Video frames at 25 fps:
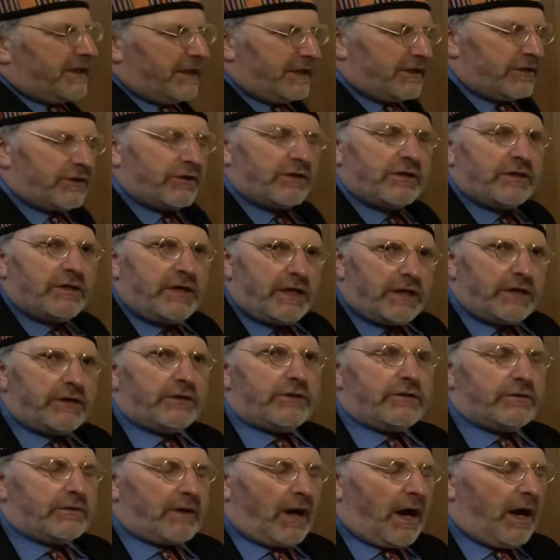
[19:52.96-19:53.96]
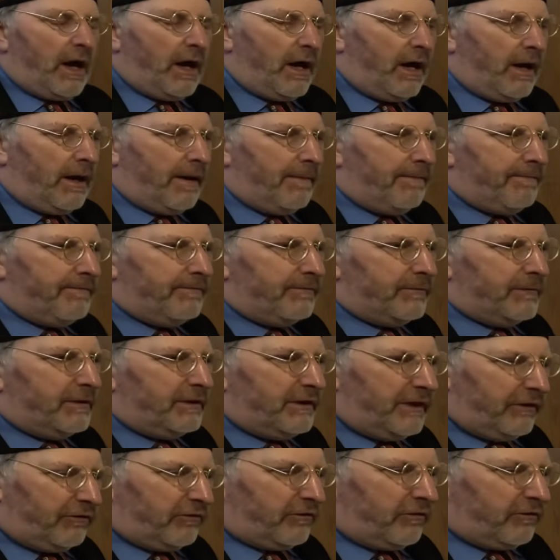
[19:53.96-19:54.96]
his list
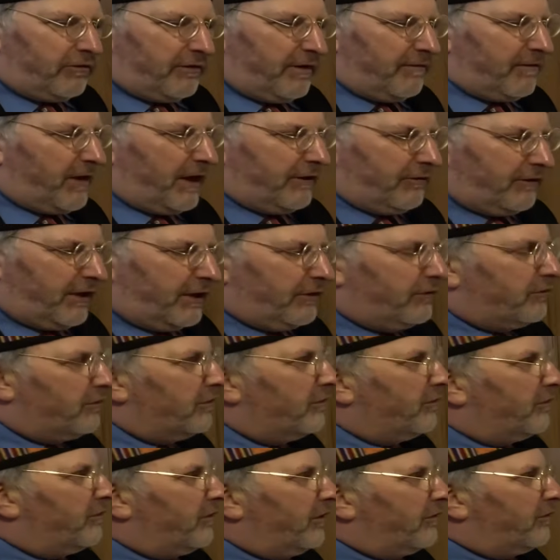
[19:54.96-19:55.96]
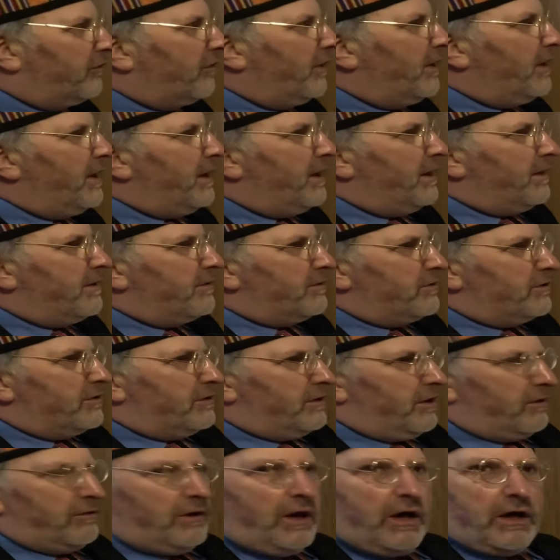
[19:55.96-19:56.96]
of civilizations is
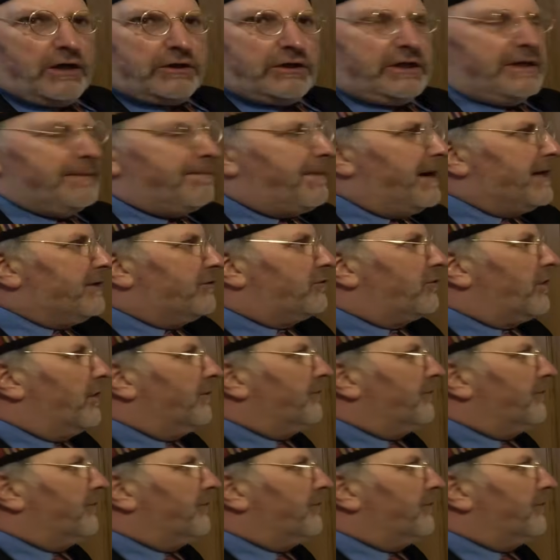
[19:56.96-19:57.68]
largely based